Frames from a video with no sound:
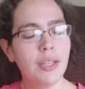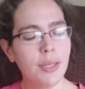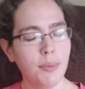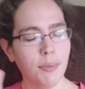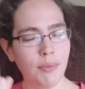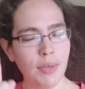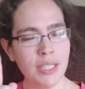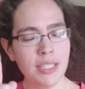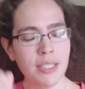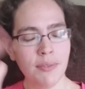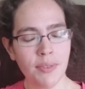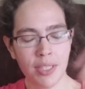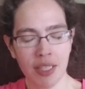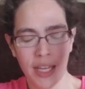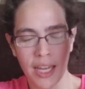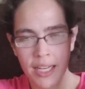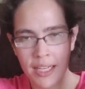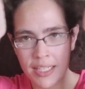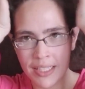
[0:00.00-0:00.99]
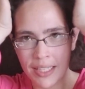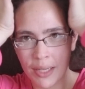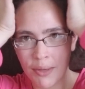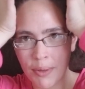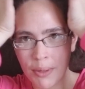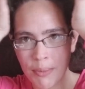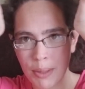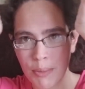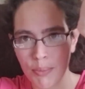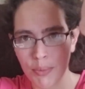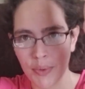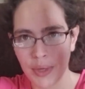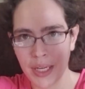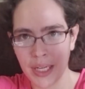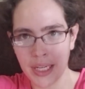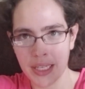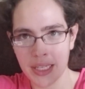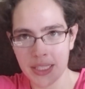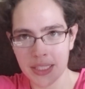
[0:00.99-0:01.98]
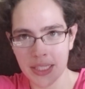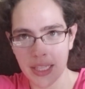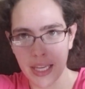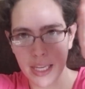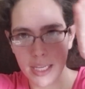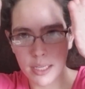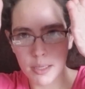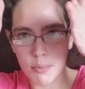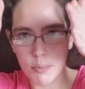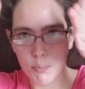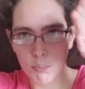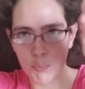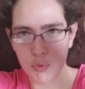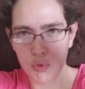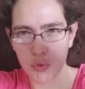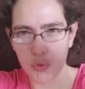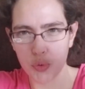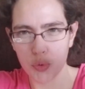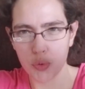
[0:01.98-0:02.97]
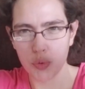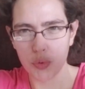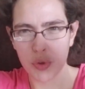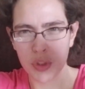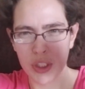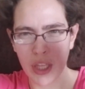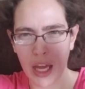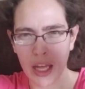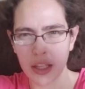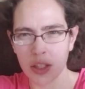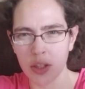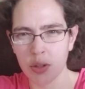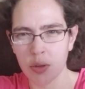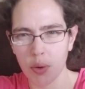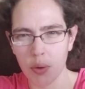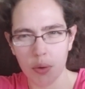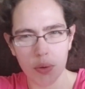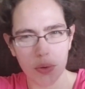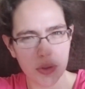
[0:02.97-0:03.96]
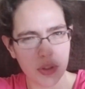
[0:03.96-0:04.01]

179 is like where my brain is like, solid goal.